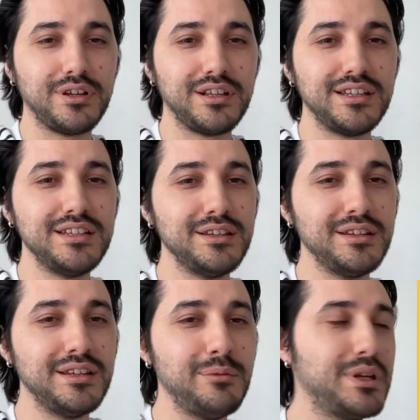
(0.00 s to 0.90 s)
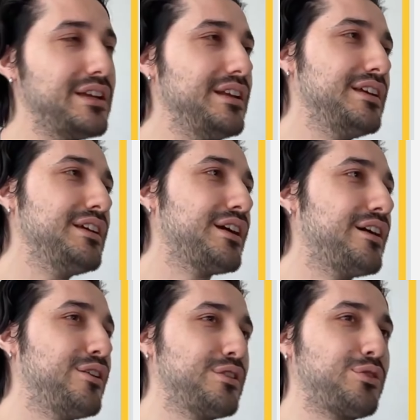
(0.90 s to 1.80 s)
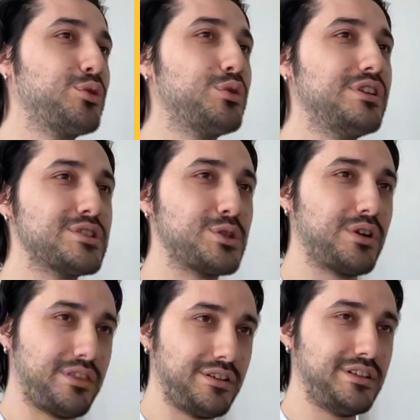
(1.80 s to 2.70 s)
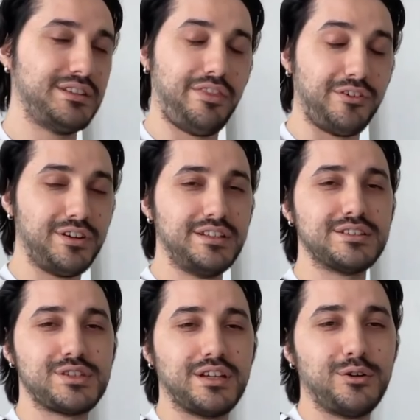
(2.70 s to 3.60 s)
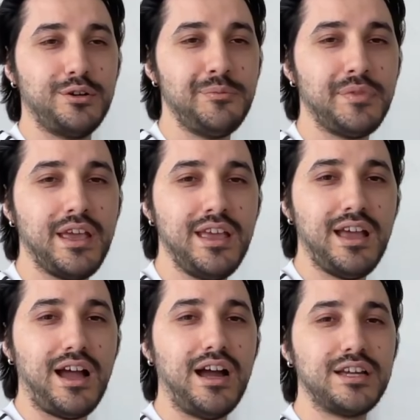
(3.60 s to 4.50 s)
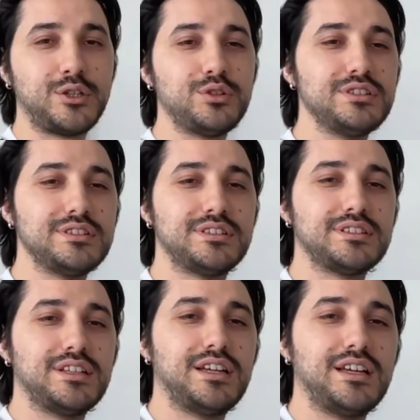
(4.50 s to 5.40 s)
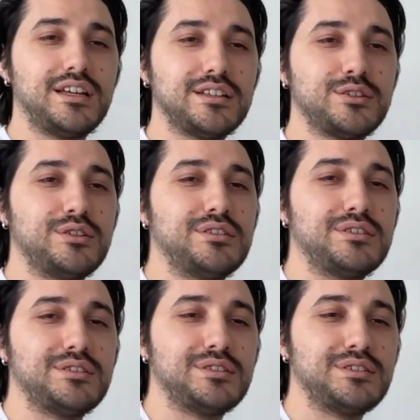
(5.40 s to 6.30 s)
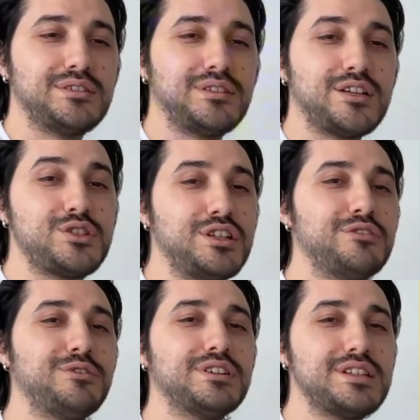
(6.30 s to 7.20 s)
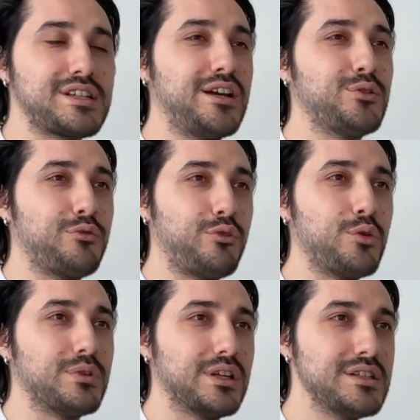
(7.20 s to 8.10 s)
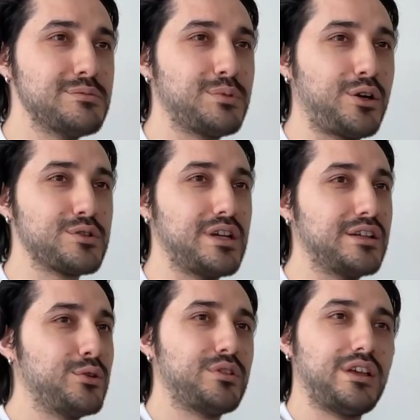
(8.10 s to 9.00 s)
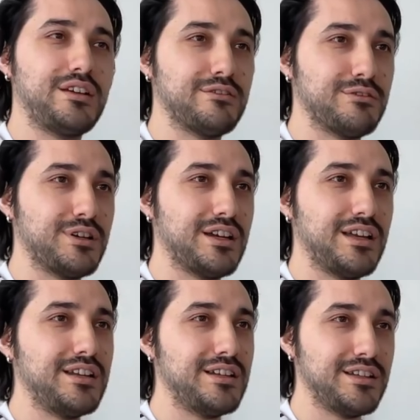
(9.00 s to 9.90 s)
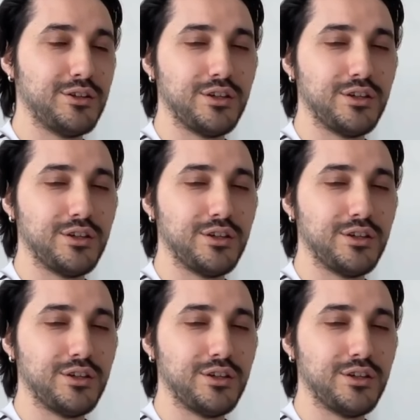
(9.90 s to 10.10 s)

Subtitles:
In the beginning, 2 years ago, 3 years ago, I couldn't achieve this kind of formulas because I don't have any